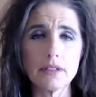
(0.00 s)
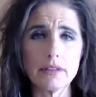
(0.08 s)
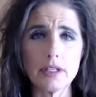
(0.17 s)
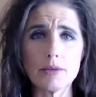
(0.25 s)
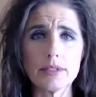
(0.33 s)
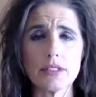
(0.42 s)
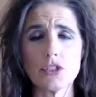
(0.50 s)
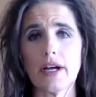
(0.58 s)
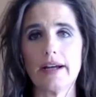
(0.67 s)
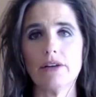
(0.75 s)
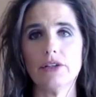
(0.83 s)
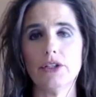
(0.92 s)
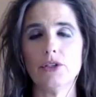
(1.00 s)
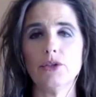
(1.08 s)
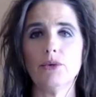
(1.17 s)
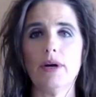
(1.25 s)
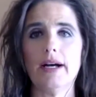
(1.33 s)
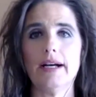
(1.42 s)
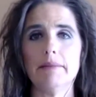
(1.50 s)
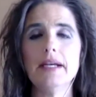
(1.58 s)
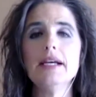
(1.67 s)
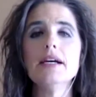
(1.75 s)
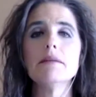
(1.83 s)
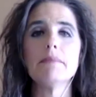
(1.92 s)
There was a child who
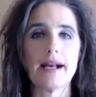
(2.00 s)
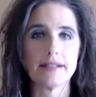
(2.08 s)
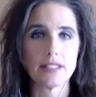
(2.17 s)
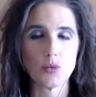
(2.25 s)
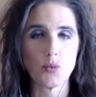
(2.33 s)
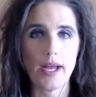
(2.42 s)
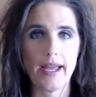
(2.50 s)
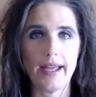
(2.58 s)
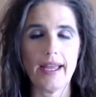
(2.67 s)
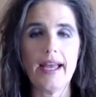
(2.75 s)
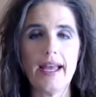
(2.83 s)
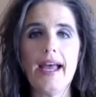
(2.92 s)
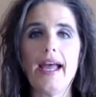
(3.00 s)
passed away.